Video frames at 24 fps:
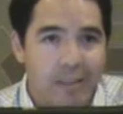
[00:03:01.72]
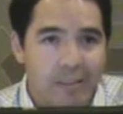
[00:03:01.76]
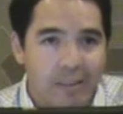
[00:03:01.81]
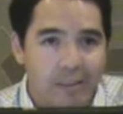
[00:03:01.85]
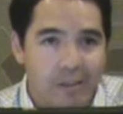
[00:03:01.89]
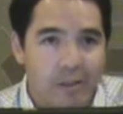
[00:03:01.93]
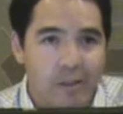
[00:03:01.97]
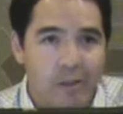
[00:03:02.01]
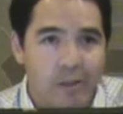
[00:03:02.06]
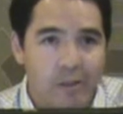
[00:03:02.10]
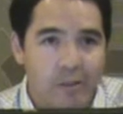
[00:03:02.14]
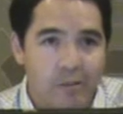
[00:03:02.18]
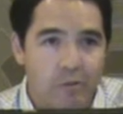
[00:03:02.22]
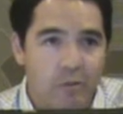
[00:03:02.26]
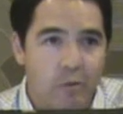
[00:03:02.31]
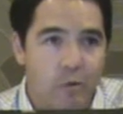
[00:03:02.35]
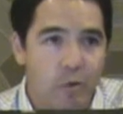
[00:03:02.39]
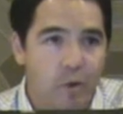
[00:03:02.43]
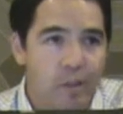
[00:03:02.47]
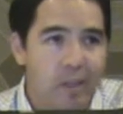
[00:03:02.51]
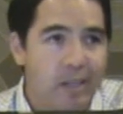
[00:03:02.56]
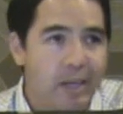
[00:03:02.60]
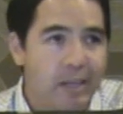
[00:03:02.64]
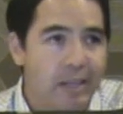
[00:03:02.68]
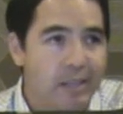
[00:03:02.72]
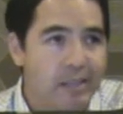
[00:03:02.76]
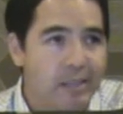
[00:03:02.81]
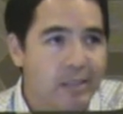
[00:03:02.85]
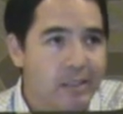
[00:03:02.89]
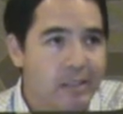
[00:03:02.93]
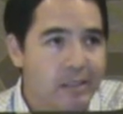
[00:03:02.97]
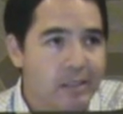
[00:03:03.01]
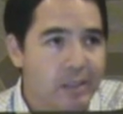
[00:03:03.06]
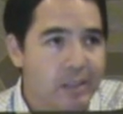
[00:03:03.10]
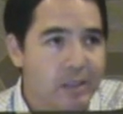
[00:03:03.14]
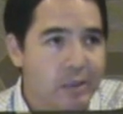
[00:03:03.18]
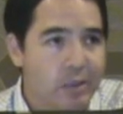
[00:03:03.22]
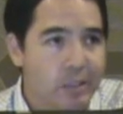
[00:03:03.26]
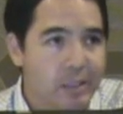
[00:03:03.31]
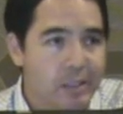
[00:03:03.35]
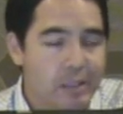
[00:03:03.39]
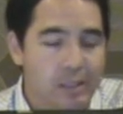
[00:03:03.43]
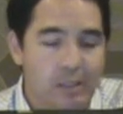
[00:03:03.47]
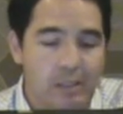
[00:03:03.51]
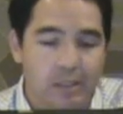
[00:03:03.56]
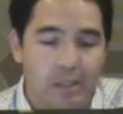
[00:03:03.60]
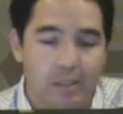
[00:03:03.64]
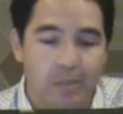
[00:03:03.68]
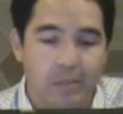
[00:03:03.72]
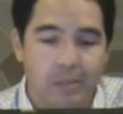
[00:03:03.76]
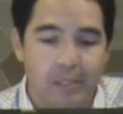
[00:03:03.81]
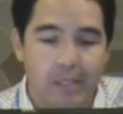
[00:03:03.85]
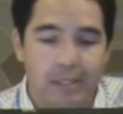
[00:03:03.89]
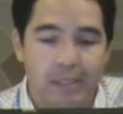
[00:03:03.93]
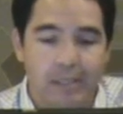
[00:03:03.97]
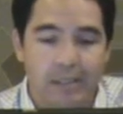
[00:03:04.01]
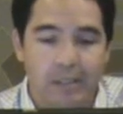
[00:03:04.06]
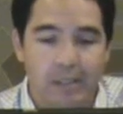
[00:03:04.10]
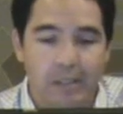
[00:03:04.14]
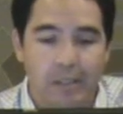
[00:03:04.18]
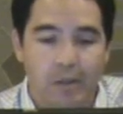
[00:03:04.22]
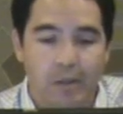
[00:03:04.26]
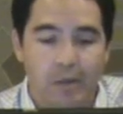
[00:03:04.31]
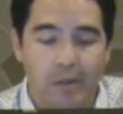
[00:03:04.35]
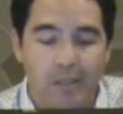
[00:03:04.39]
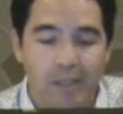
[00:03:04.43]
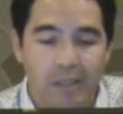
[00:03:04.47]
third, and fourth highest concentrations in Modesto.